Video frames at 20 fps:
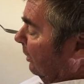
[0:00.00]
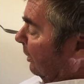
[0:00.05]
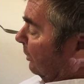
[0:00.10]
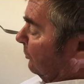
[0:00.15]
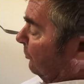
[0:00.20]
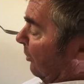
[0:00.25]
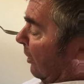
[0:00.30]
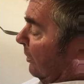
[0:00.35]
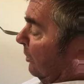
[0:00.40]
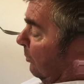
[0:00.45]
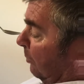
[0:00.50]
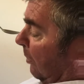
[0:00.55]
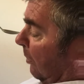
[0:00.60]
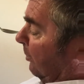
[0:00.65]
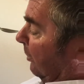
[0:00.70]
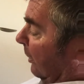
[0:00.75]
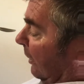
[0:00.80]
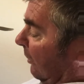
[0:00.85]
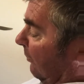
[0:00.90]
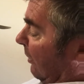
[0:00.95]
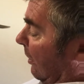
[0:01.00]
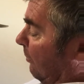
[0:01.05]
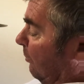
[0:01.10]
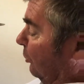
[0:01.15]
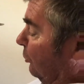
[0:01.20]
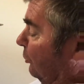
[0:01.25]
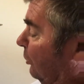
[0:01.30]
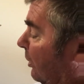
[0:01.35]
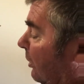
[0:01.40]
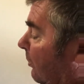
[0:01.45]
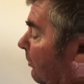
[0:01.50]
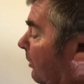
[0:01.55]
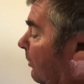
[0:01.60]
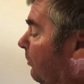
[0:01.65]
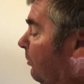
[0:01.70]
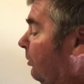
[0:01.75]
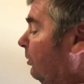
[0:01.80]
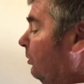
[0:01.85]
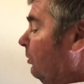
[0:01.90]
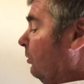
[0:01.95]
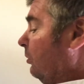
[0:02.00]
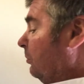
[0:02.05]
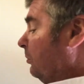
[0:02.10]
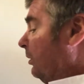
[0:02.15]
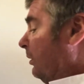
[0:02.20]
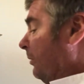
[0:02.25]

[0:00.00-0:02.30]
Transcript: That's fine. You probably leave that much anyway, wouldn't you normally?